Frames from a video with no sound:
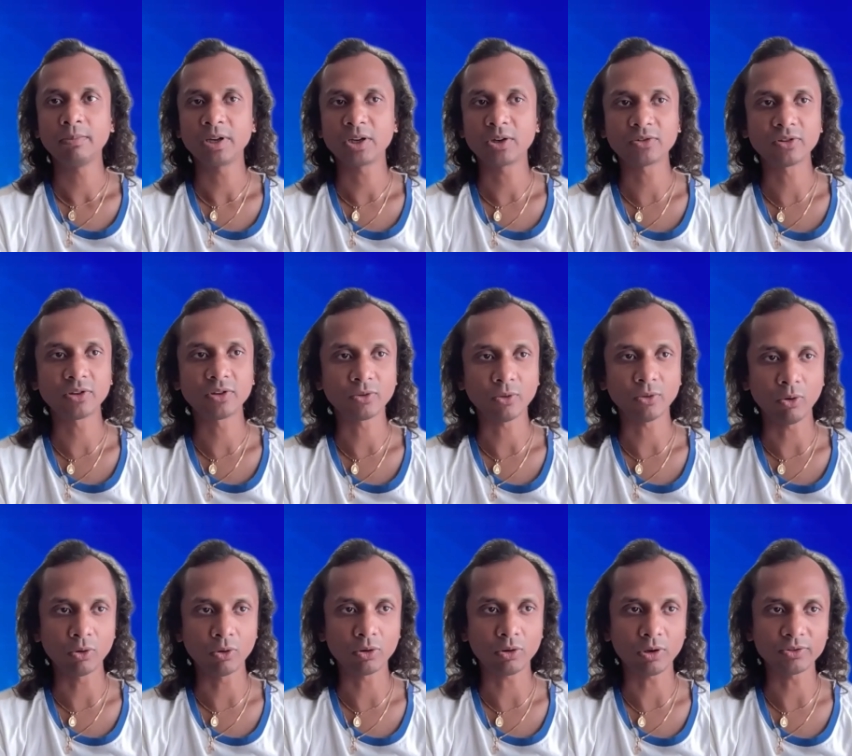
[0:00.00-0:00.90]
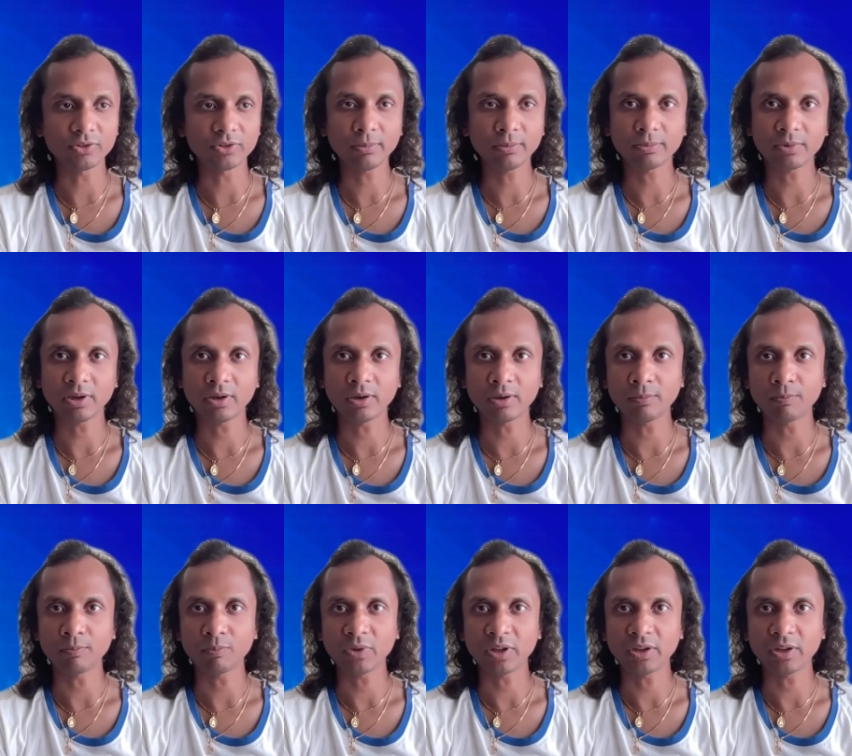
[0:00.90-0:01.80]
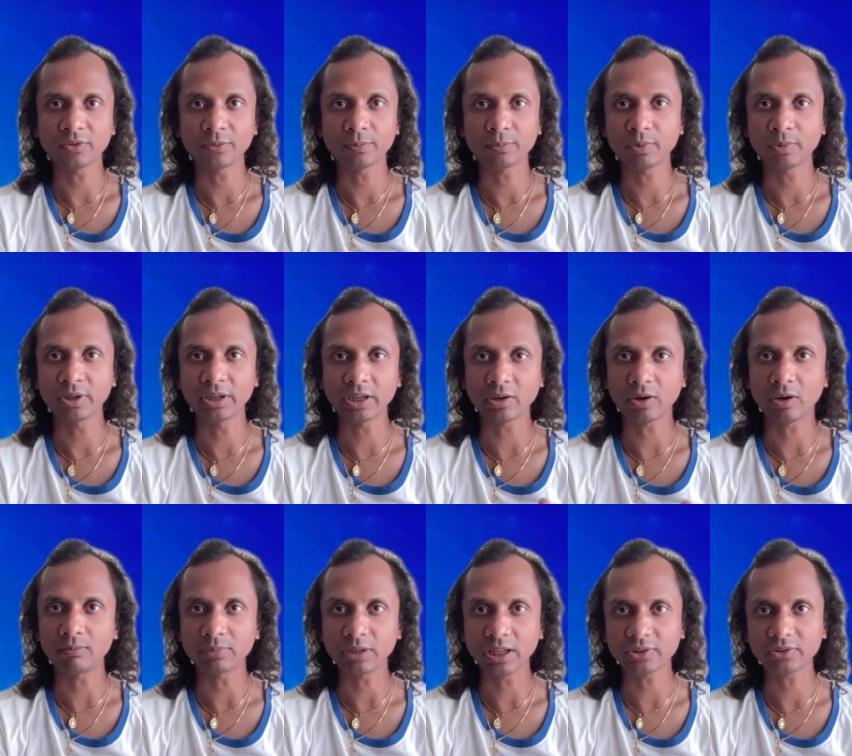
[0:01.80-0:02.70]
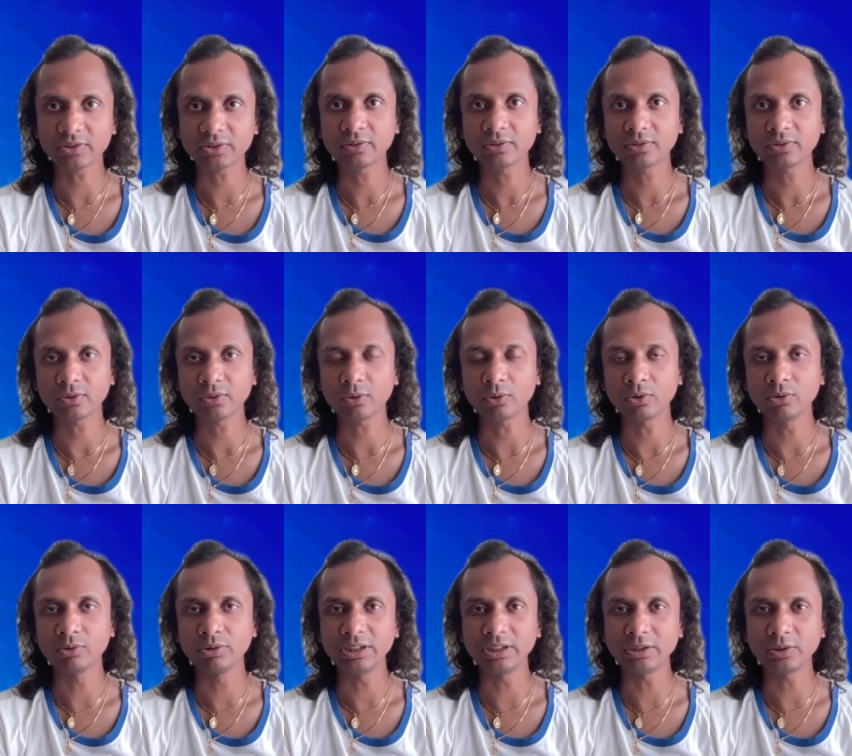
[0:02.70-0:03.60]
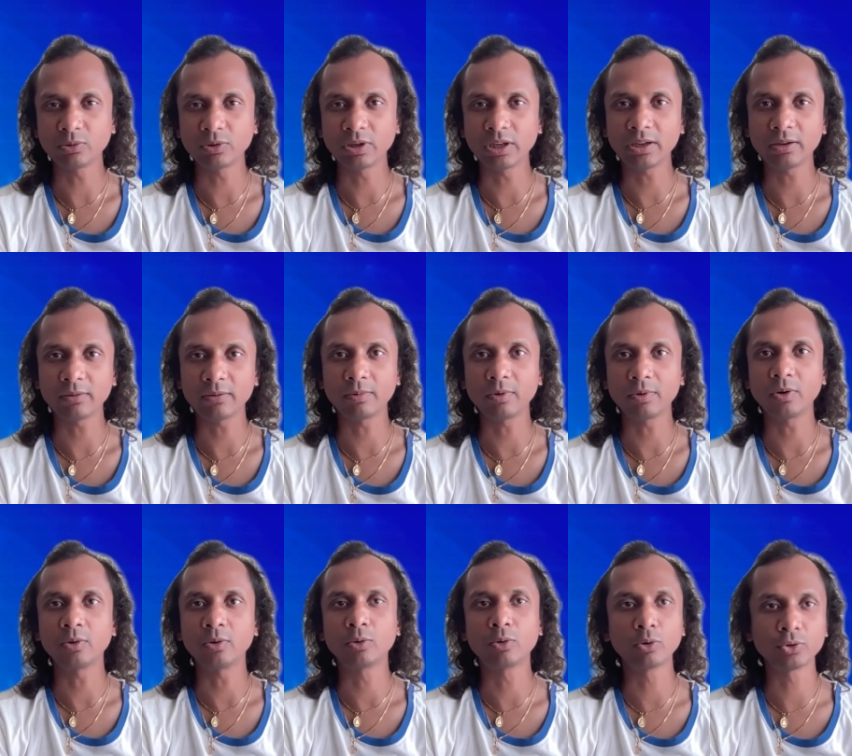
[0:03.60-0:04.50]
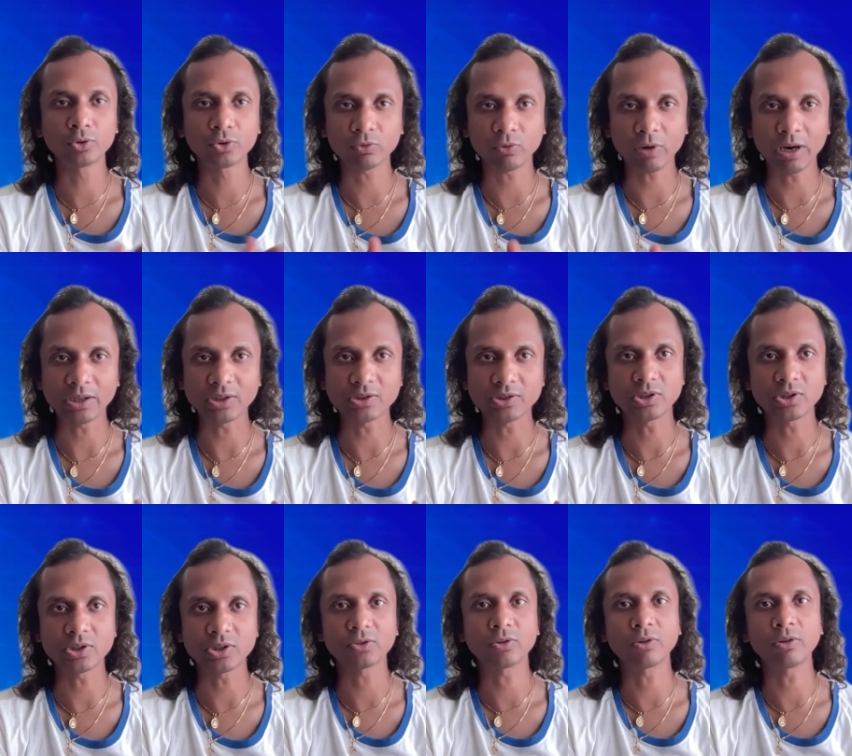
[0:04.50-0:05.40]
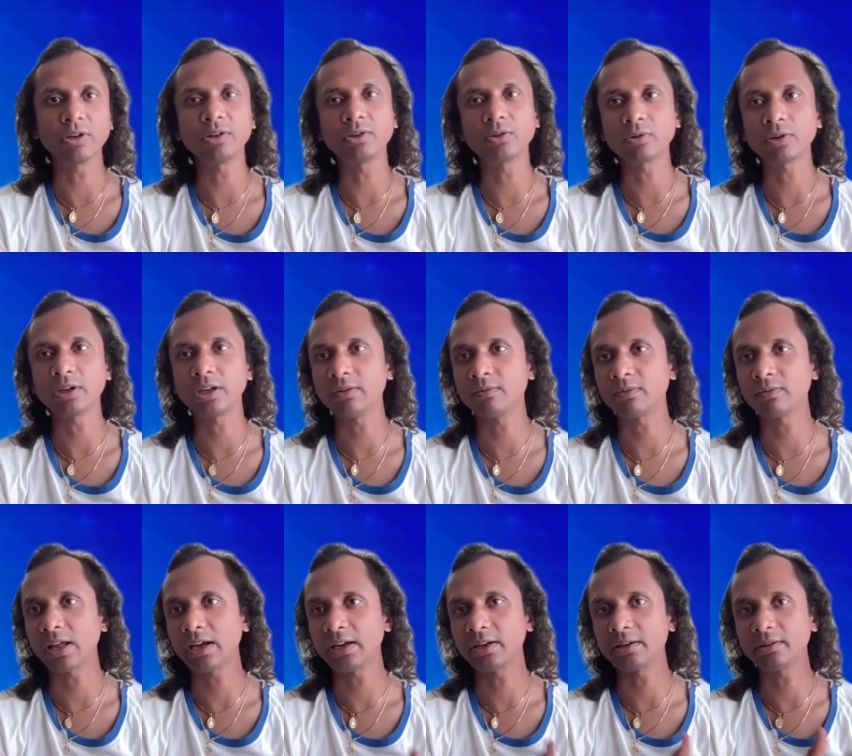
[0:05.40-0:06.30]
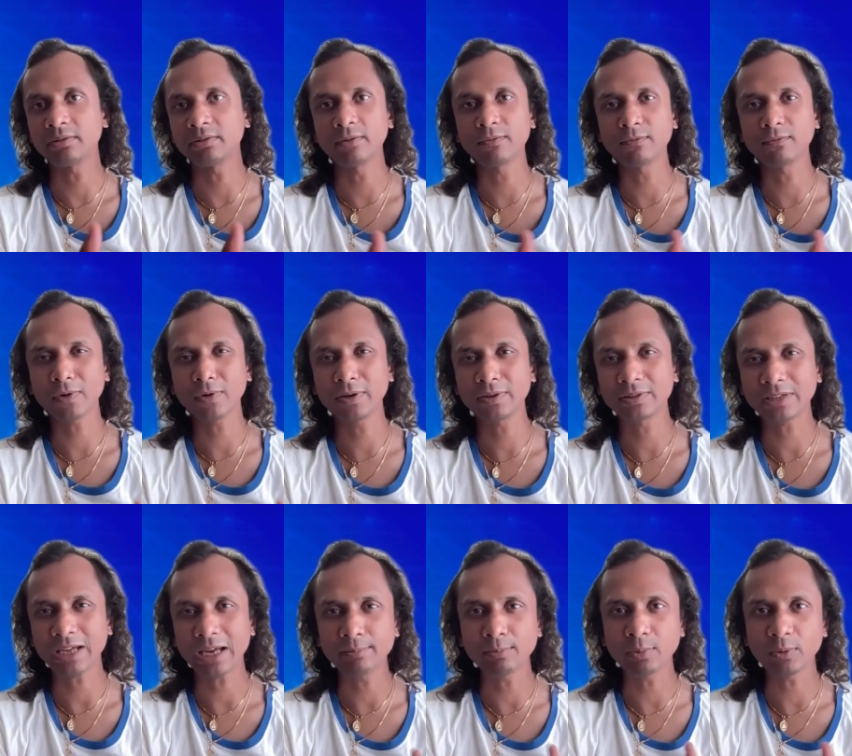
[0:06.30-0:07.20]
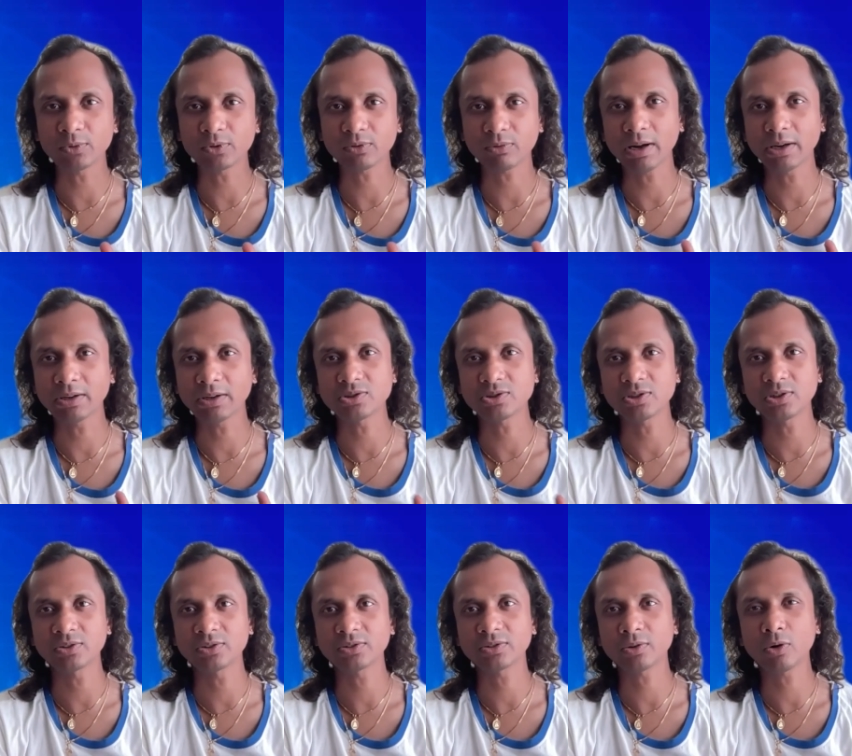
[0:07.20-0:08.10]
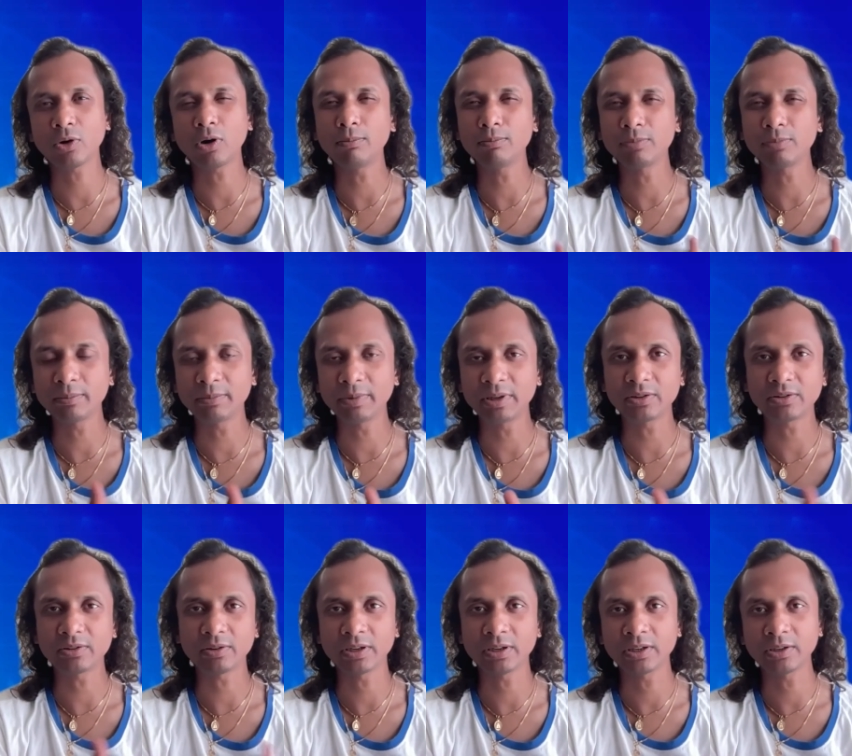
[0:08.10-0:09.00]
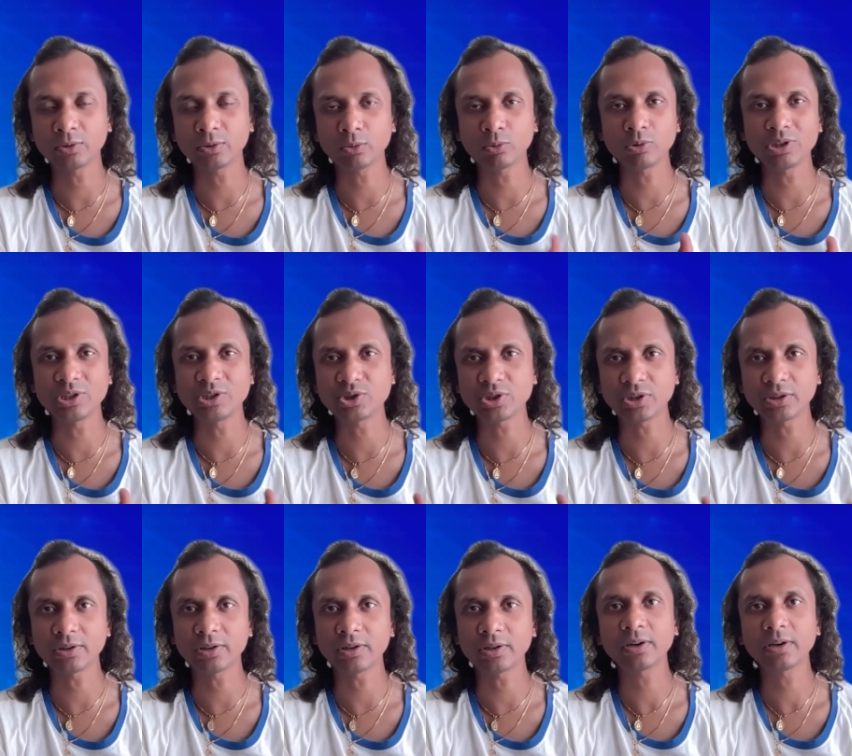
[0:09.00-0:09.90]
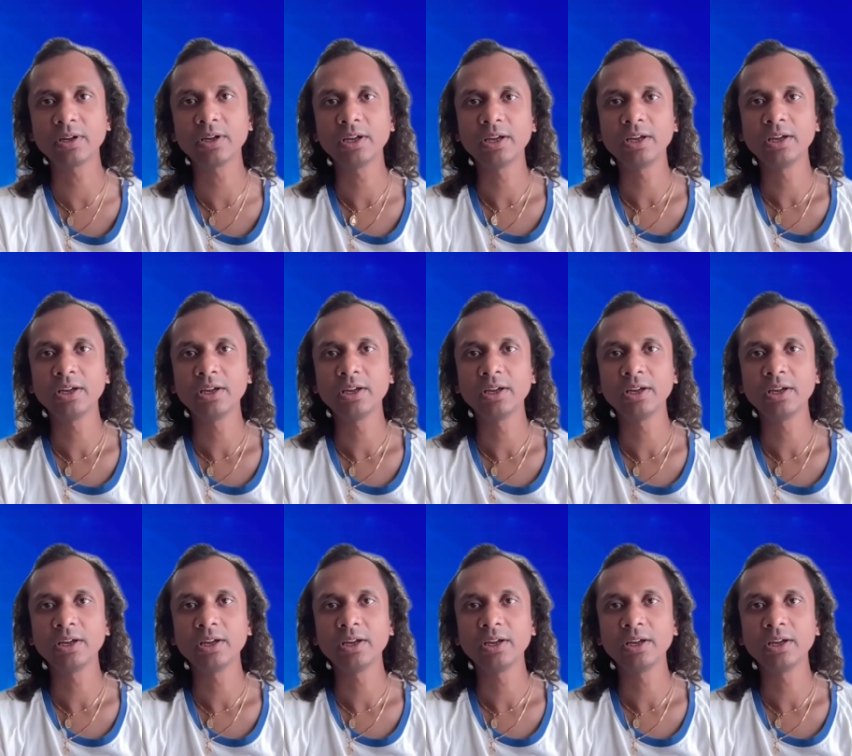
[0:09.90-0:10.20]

because this whole concept um, is pretty complex so you need to give good strategies you need to give like different type of strategies complementary to each other